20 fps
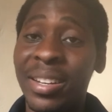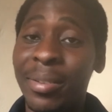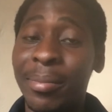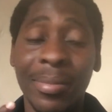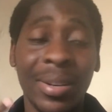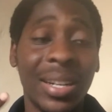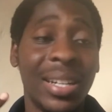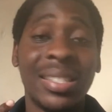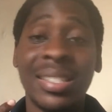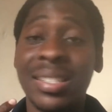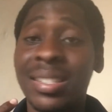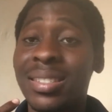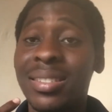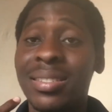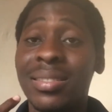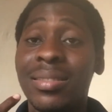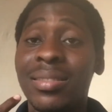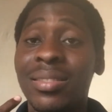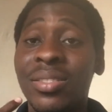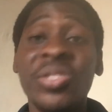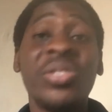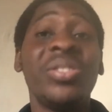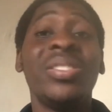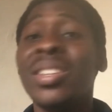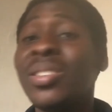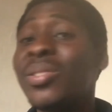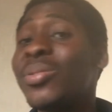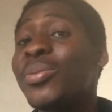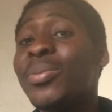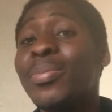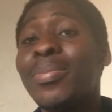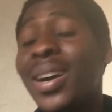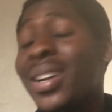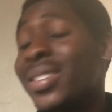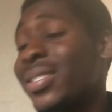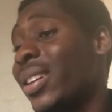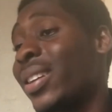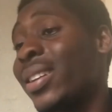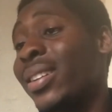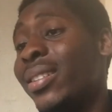but you should just know banks
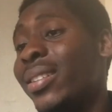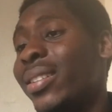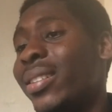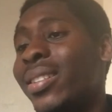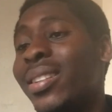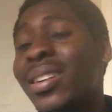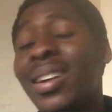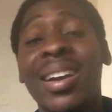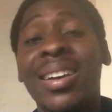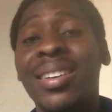are killing it.